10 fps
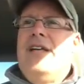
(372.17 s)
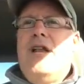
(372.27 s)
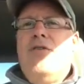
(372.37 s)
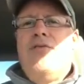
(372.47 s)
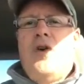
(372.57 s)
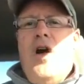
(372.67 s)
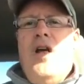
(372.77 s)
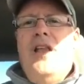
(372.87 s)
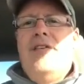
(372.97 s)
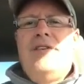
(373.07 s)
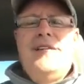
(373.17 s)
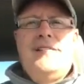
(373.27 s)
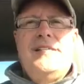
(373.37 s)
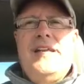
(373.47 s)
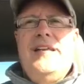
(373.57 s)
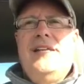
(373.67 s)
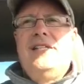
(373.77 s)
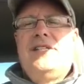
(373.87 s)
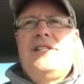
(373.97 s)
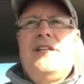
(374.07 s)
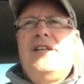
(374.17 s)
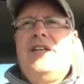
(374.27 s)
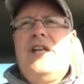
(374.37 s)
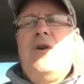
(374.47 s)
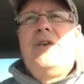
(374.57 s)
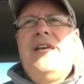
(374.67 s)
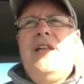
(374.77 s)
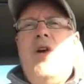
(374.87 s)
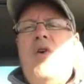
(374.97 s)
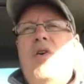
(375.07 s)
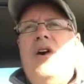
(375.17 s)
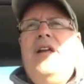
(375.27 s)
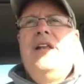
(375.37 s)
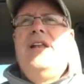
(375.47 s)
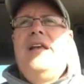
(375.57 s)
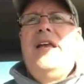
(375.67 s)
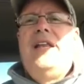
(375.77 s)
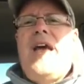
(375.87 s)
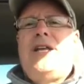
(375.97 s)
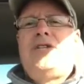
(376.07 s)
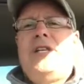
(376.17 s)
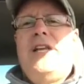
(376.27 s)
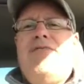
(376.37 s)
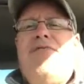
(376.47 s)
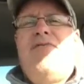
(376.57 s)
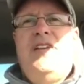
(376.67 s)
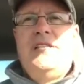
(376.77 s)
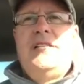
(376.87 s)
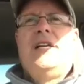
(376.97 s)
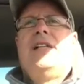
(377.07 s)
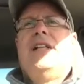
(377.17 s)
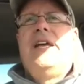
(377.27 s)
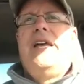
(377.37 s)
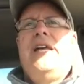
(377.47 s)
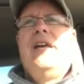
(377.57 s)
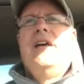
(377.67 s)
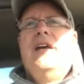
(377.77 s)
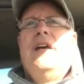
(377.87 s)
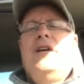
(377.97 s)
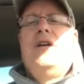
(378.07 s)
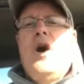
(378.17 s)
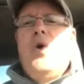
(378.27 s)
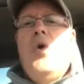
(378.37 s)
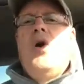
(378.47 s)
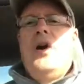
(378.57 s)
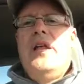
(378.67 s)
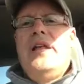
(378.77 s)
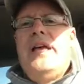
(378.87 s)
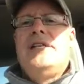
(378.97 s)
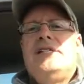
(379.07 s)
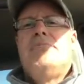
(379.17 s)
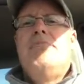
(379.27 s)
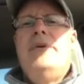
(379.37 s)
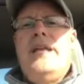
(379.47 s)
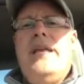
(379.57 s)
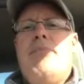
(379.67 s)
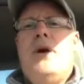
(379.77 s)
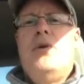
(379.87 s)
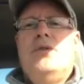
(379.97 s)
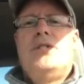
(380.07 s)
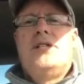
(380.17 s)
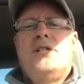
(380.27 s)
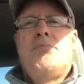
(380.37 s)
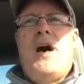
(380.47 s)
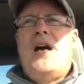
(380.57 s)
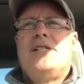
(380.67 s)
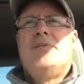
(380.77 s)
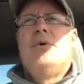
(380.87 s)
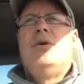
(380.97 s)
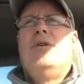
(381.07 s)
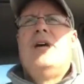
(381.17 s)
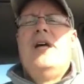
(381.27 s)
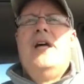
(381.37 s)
you know, for all of us is, you know, get on and actually physically go on as many boats as possible.